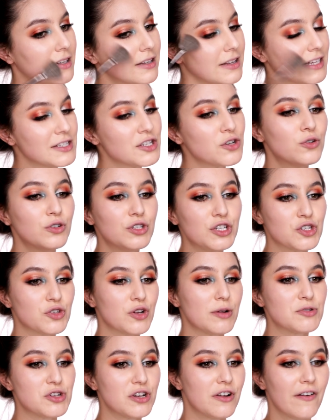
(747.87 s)
That's a good
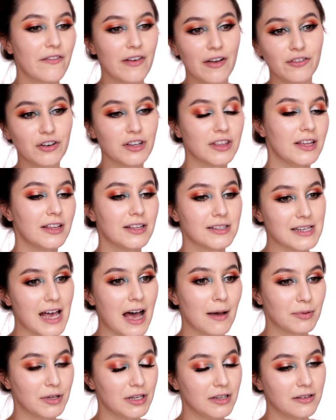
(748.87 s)
description of everything that's
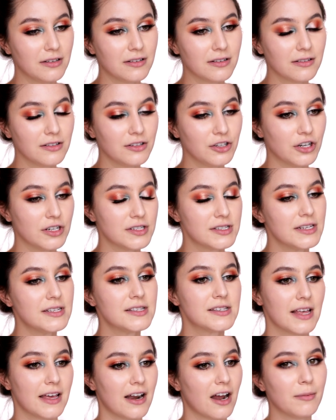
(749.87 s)
happened, you know,
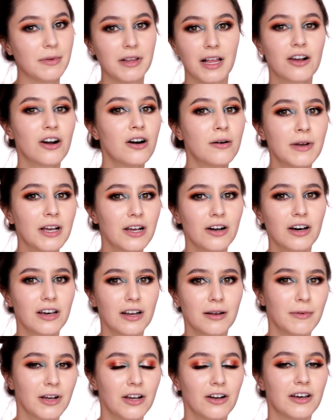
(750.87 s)
since then. I'll be like, oh my
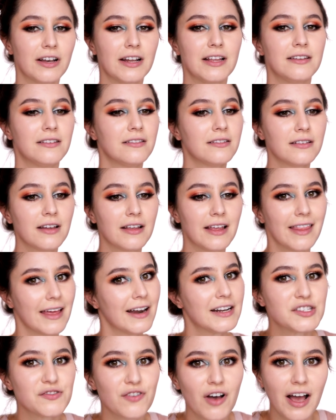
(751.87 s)
God, and
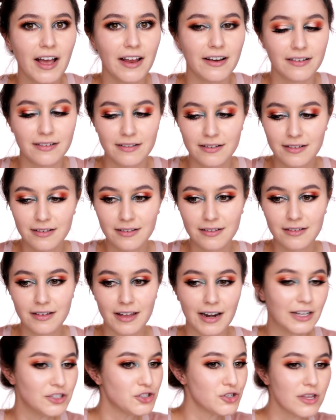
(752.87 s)
then it's fine.
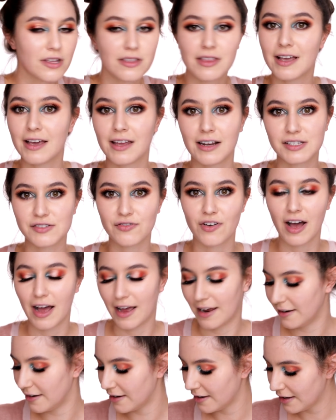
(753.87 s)
And I do the thing and it's
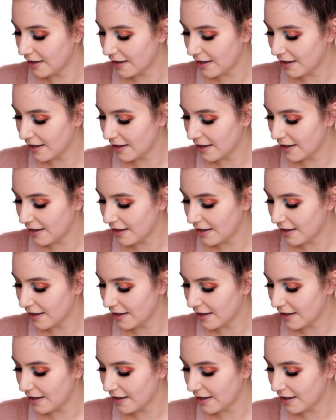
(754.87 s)
fine.